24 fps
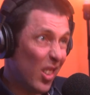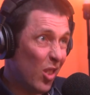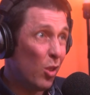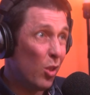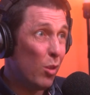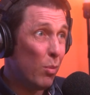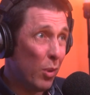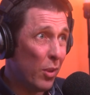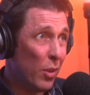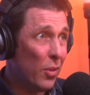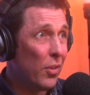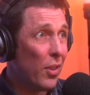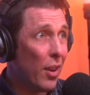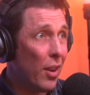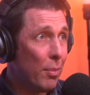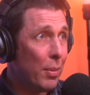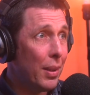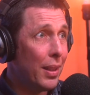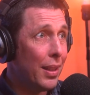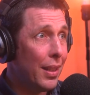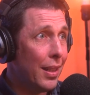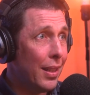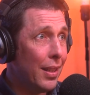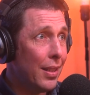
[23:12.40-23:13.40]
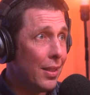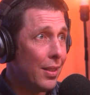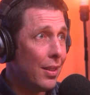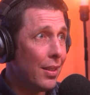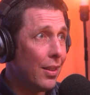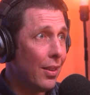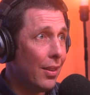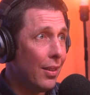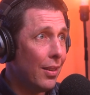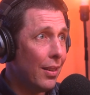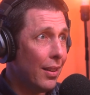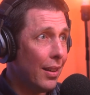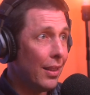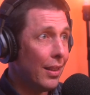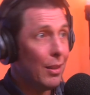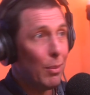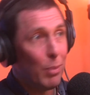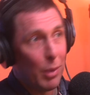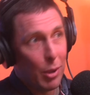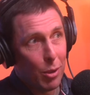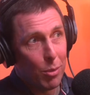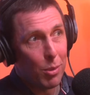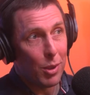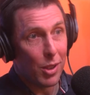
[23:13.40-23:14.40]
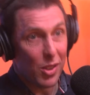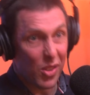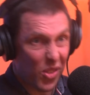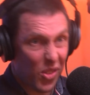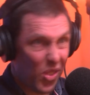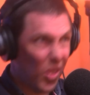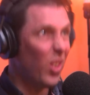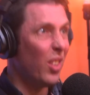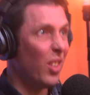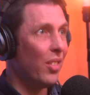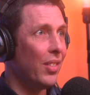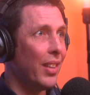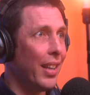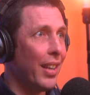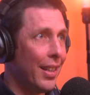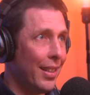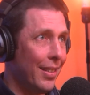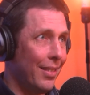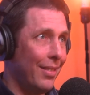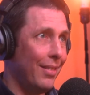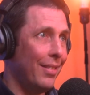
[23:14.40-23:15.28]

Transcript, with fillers: 2.5 billion years ago, mm. and the Pilbara is full of that.